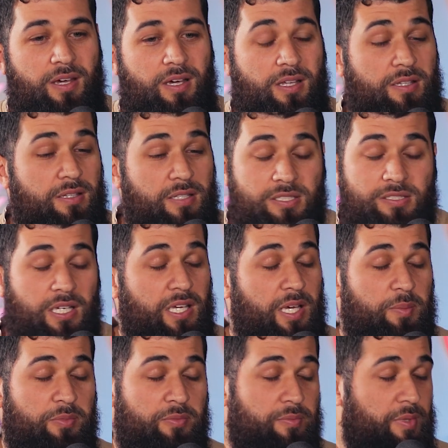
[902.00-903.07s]
And this I
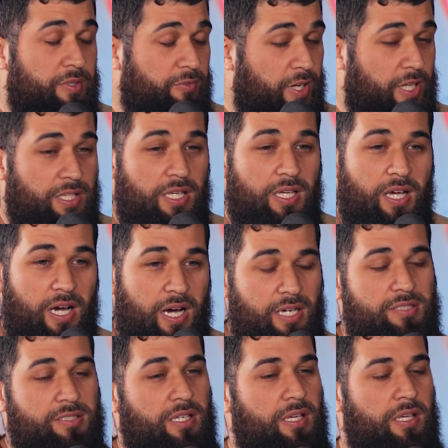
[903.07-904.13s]
kept reading,
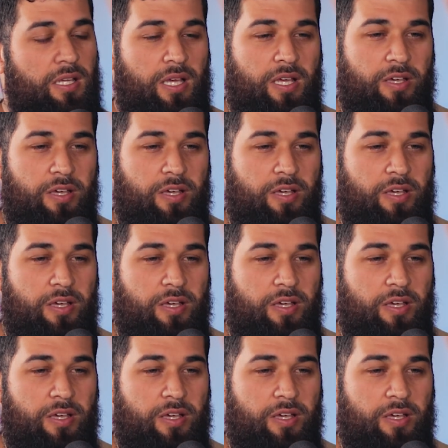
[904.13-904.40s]
asking.